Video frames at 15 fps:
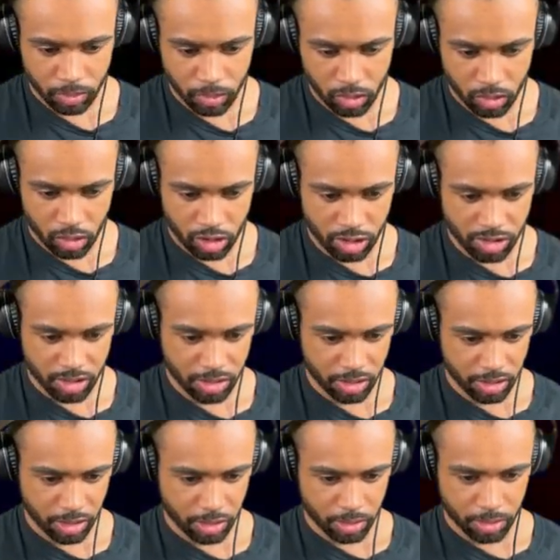jeez, I think I
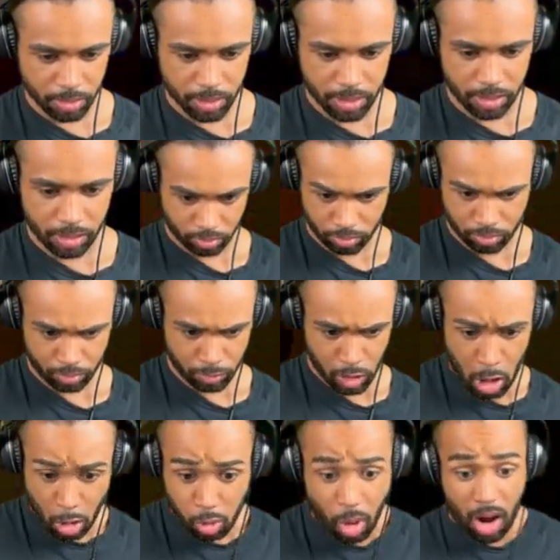got away.
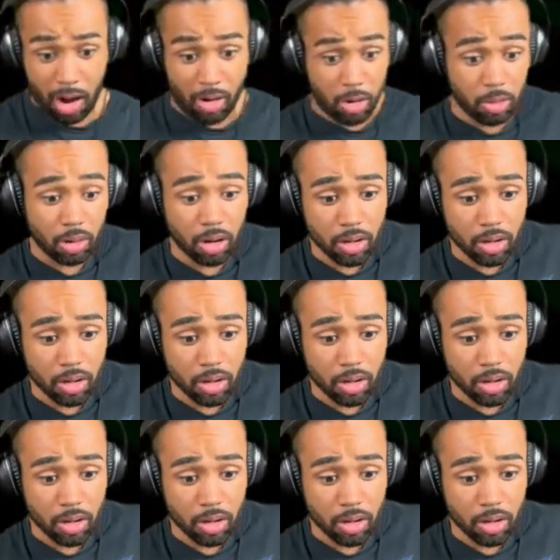Whoa!